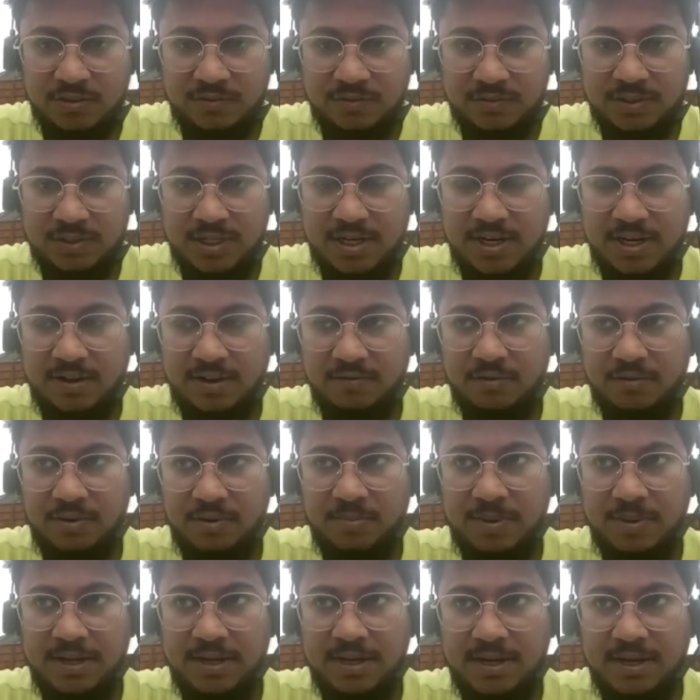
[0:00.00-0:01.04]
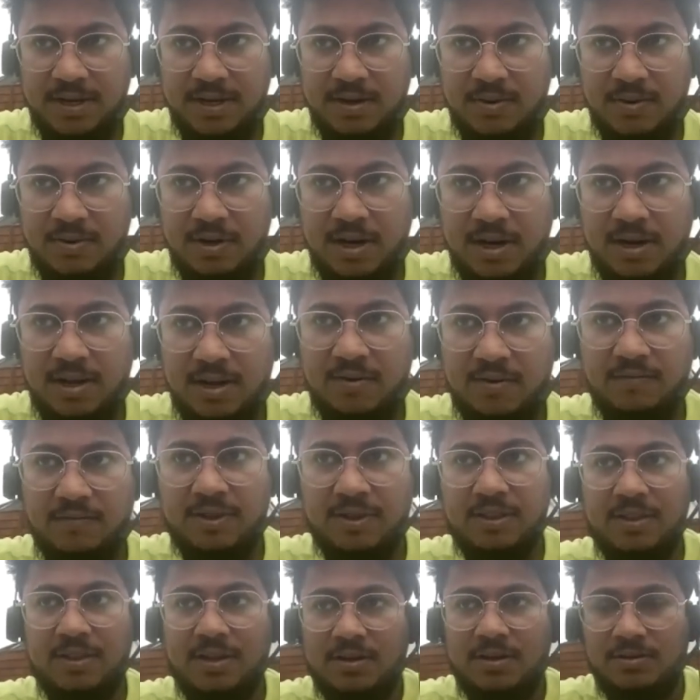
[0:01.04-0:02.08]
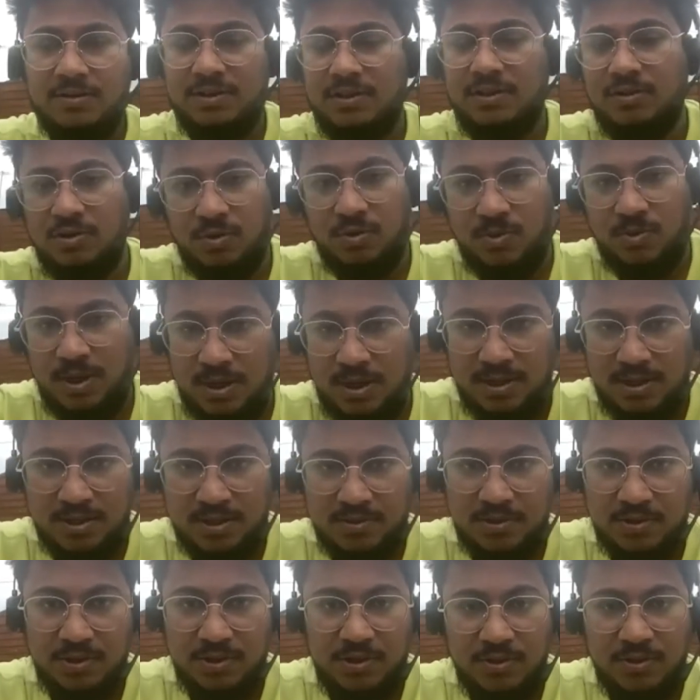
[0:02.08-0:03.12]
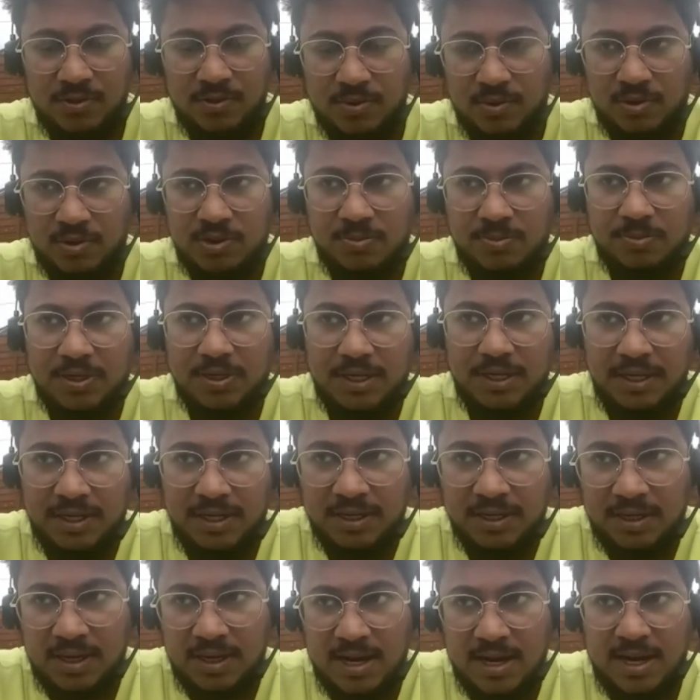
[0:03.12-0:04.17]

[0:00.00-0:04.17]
study would be around 11,000 to 12,000 euros per year,